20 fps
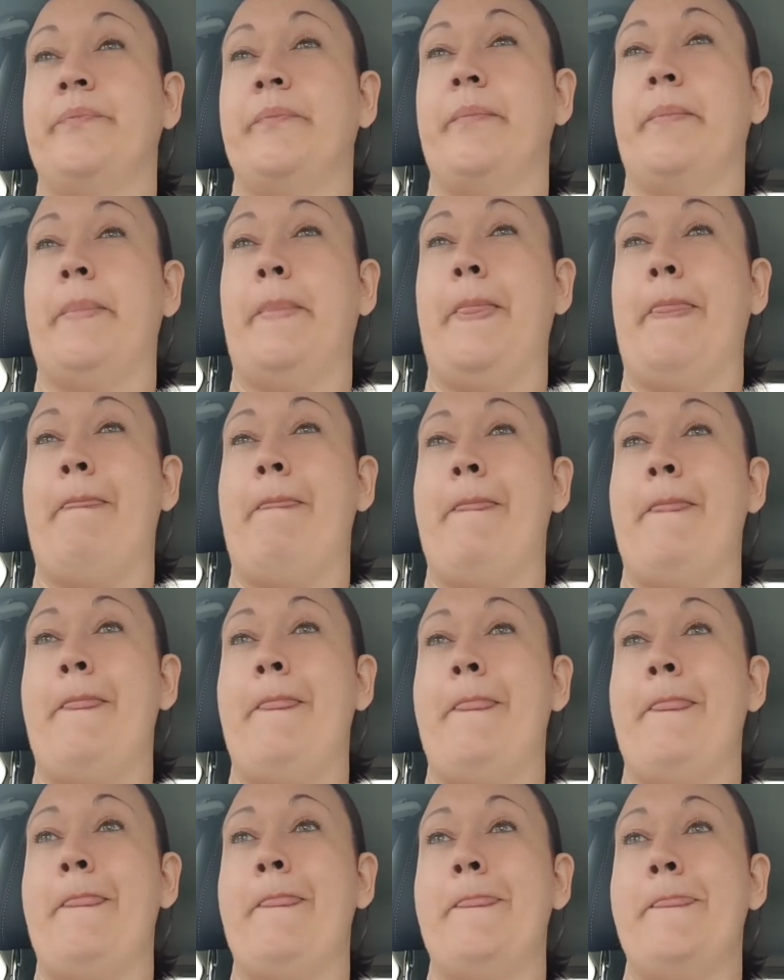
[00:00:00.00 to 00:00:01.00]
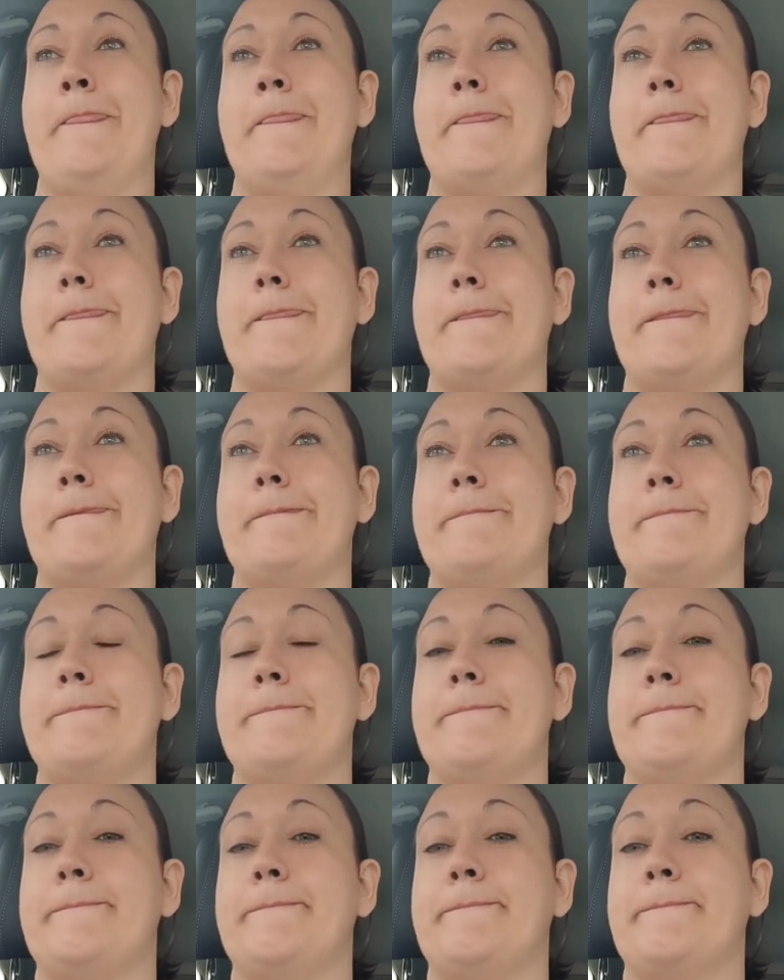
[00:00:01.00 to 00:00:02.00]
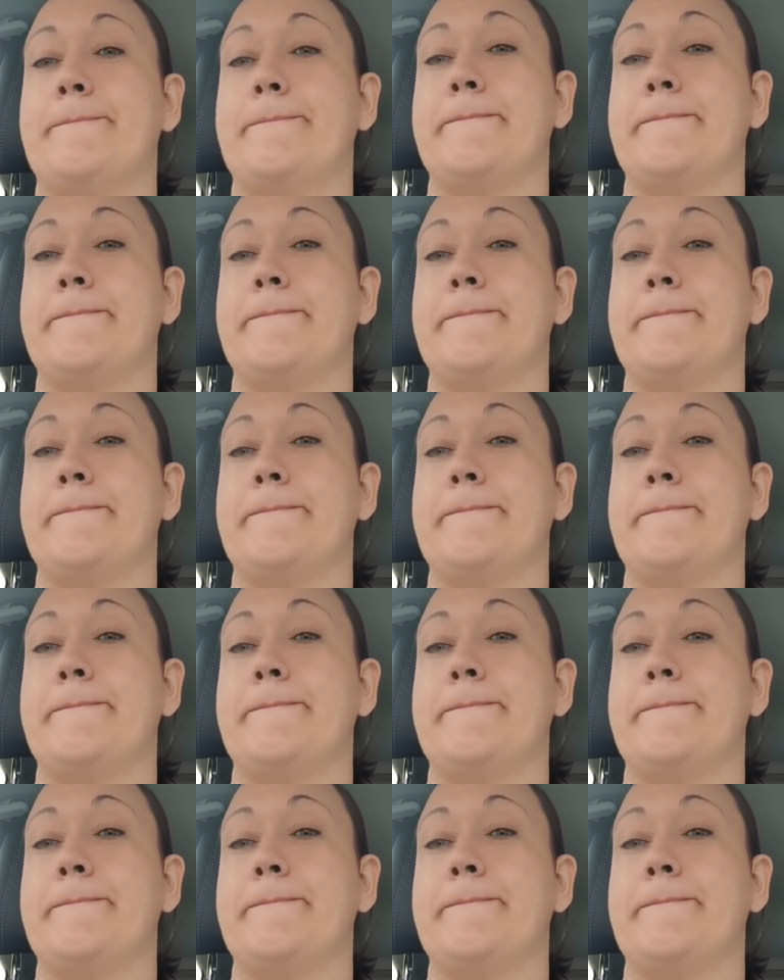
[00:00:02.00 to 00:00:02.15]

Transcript: (silence)